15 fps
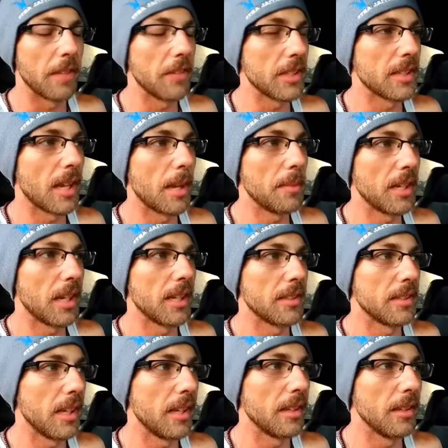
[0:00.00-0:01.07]
Every time that I
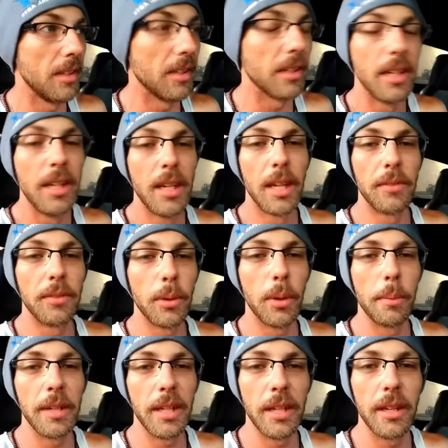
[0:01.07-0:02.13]
said, look, if you
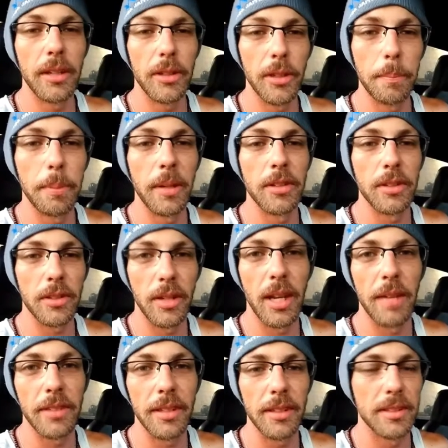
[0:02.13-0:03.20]
want me to hear your pitch, you're going to
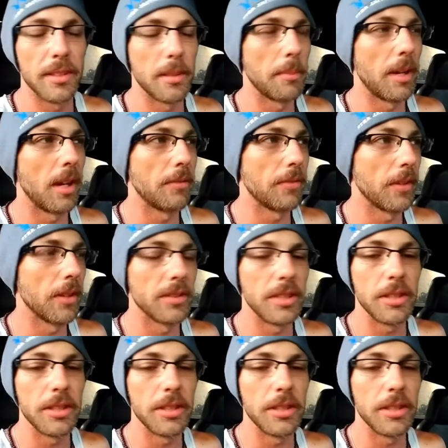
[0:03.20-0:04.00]
have to listen to mine first.